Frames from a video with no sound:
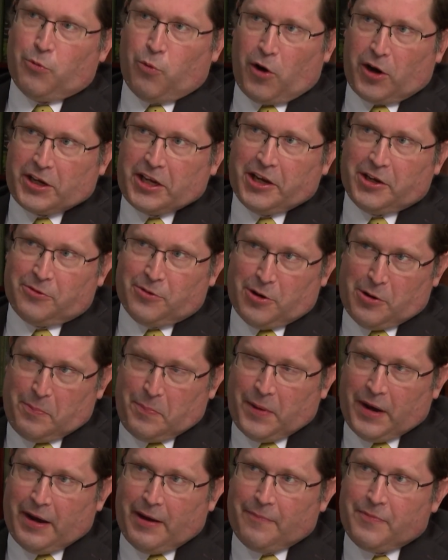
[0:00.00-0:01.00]
working
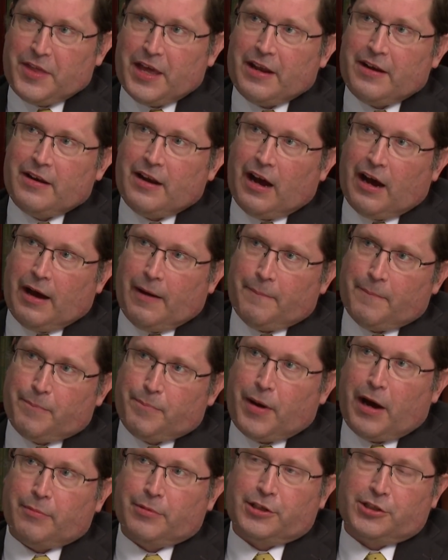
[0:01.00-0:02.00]
group that
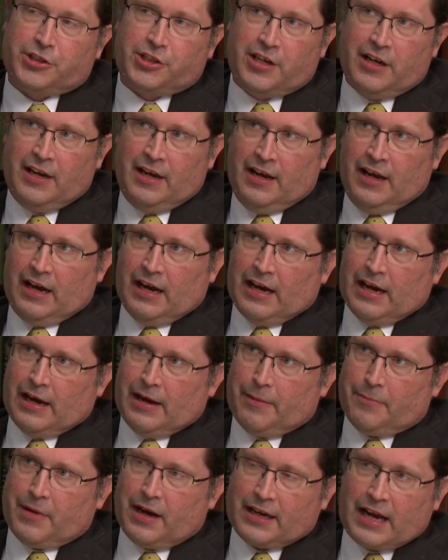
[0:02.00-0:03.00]
published
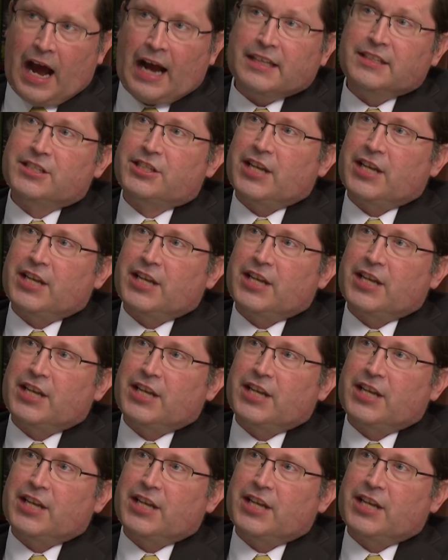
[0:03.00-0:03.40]
a guidance